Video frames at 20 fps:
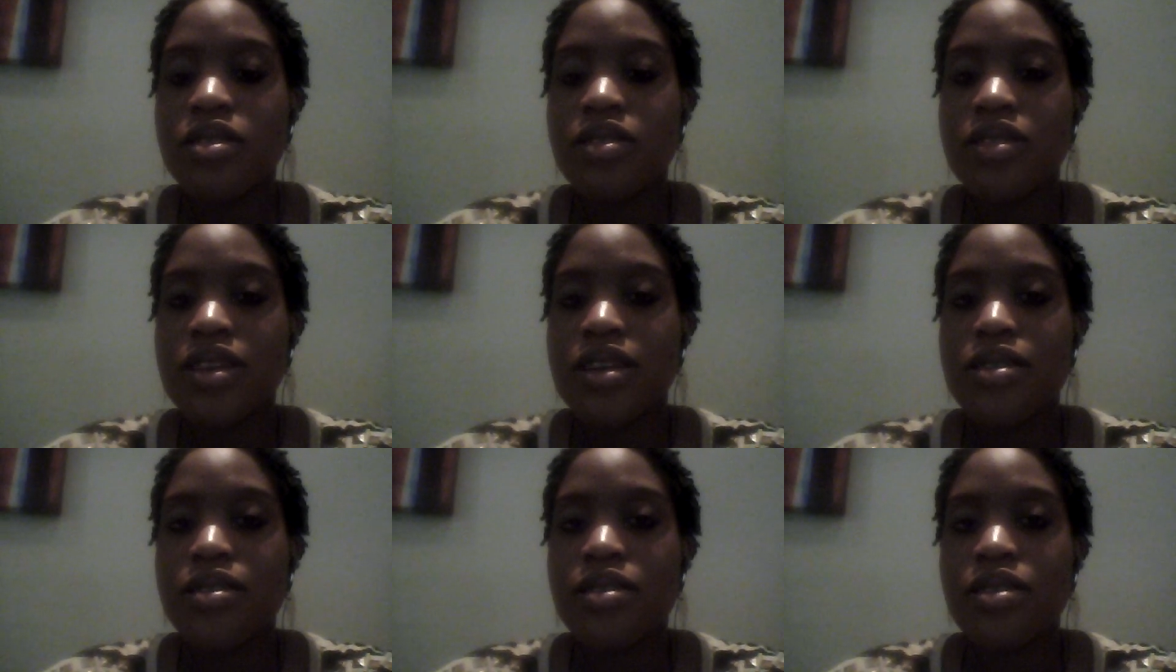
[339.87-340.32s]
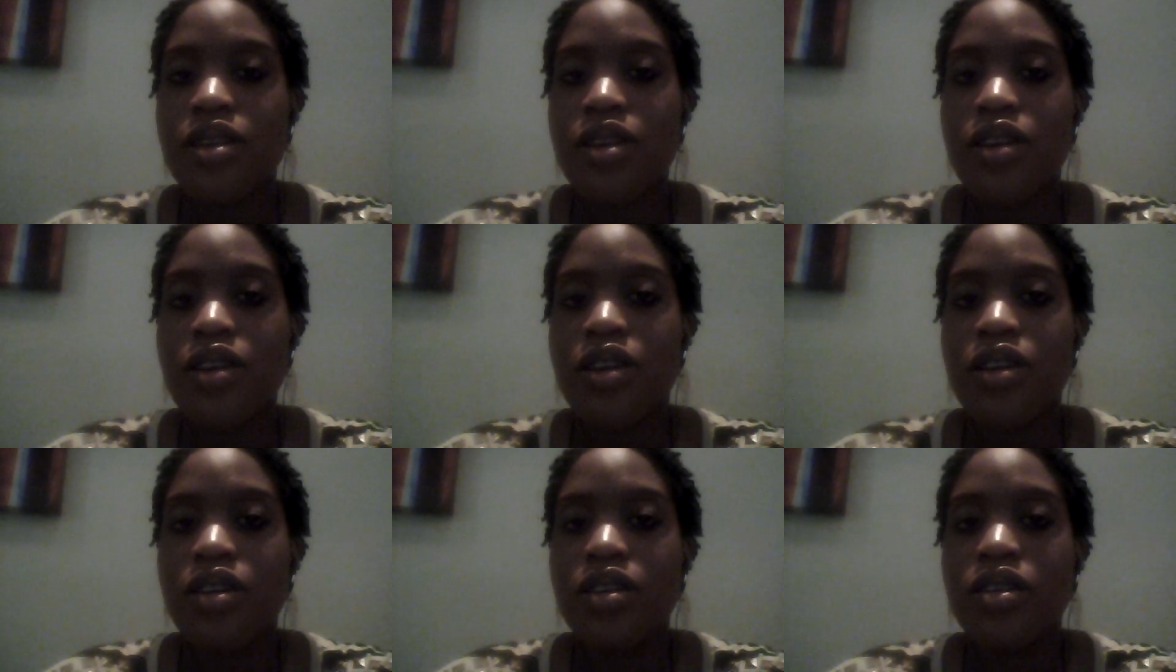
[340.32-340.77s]
things that
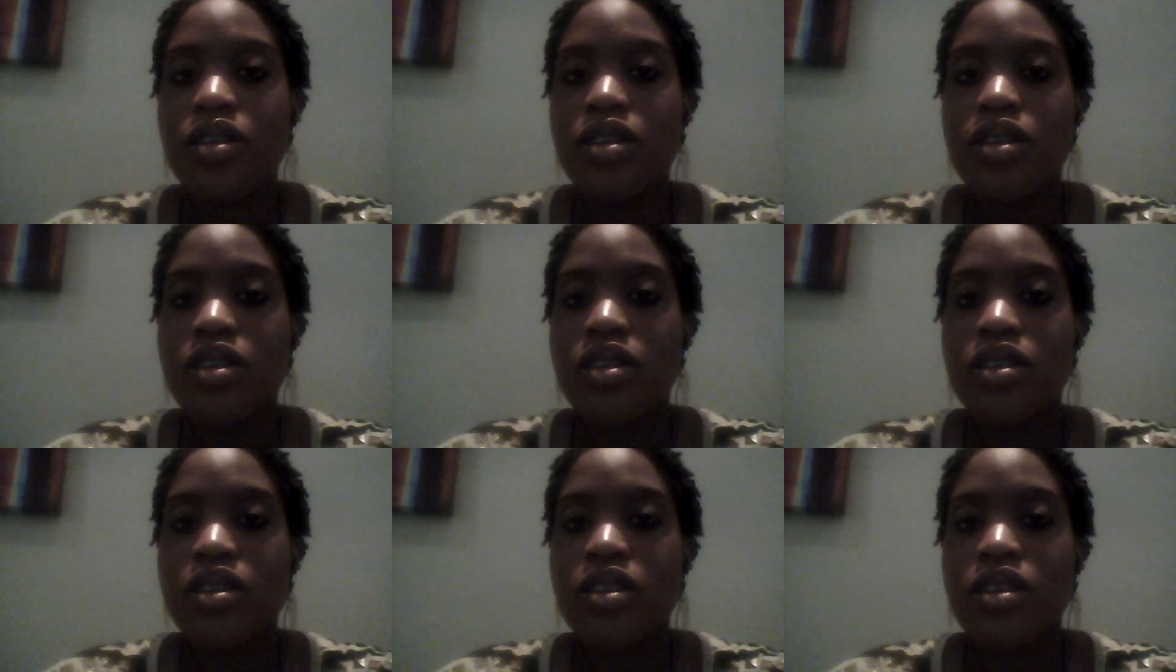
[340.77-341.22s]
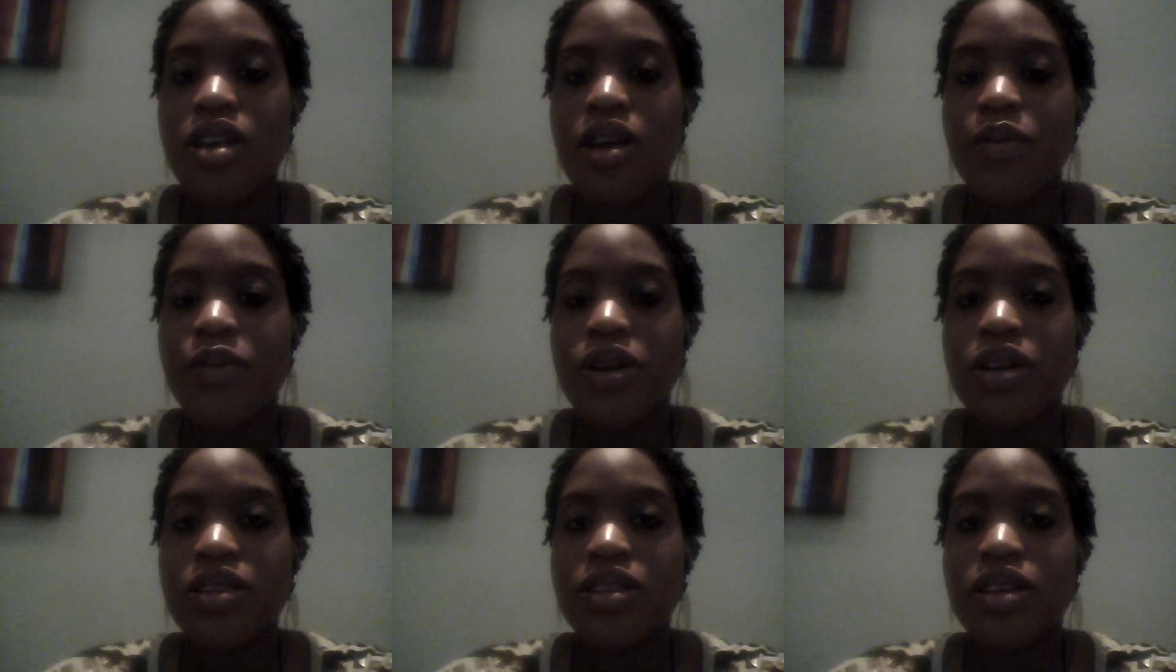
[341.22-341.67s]
are
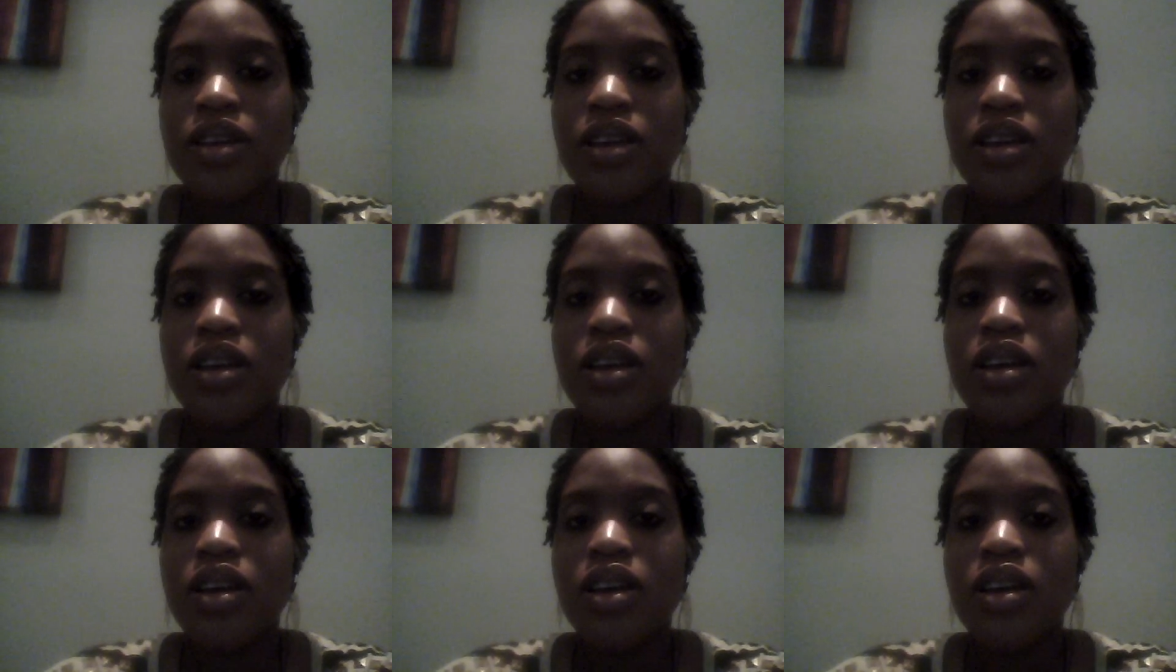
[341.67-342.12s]
chemically